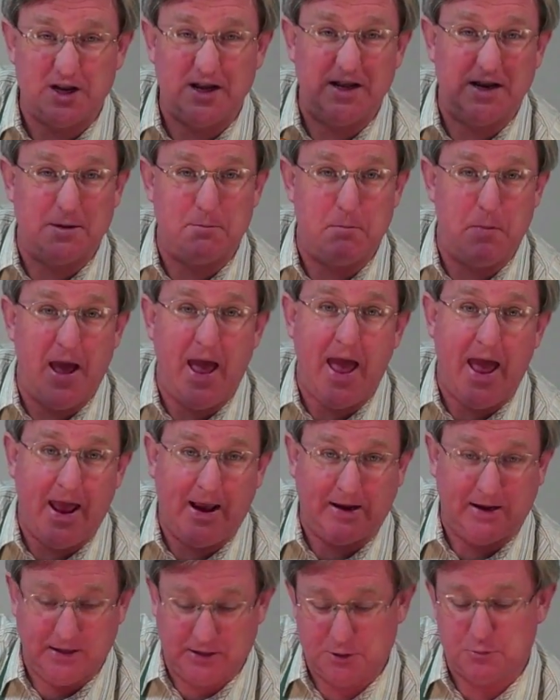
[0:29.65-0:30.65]
in a
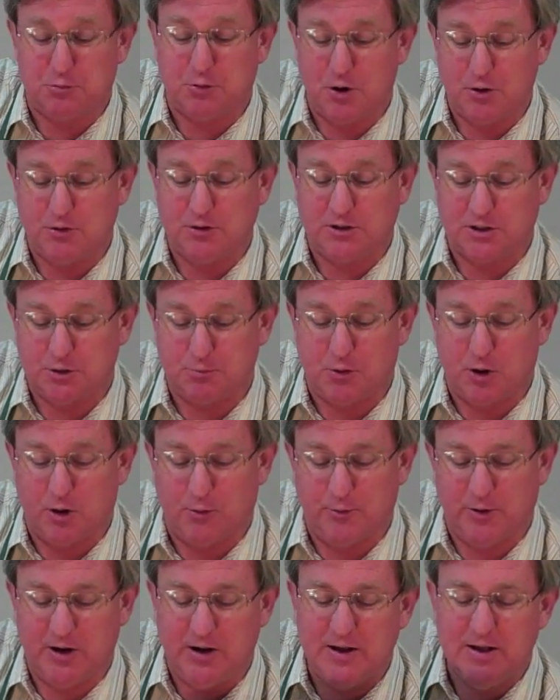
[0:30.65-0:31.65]
bag in the produce
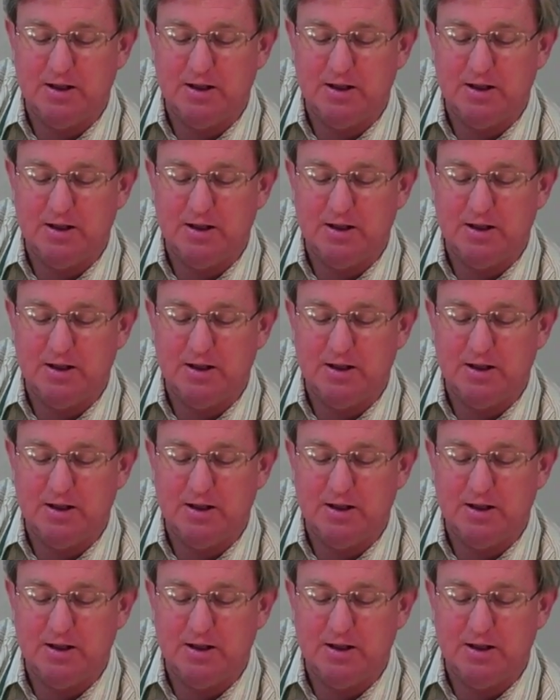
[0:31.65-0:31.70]
department.